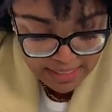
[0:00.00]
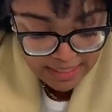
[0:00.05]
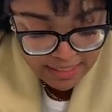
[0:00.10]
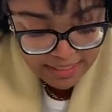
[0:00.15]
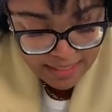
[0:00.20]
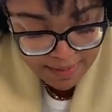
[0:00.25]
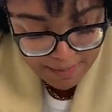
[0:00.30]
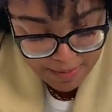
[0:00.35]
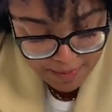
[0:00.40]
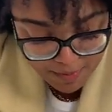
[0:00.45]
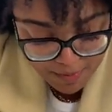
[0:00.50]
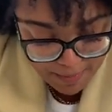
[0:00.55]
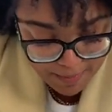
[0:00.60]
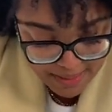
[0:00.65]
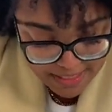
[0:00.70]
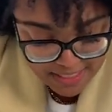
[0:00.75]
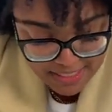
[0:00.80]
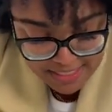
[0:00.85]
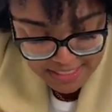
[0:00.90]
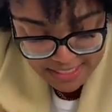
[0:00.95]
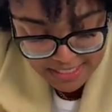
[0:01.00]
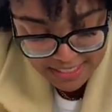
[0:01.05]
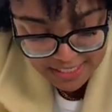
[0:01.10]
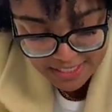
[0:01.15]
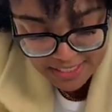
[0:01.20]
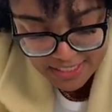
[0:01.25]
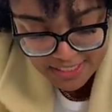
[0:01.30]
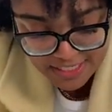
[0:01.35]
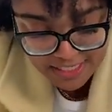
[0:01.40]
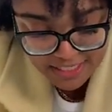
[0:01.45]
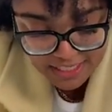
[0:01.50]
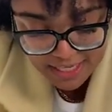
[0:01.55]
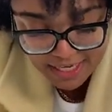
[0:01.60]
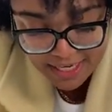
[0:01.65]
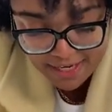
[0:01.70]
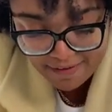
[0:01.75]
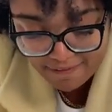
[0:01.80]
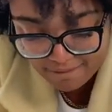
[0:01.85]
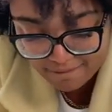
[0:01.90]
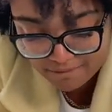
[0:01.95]
let me put my sneakers
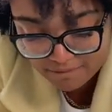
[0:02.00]
in here.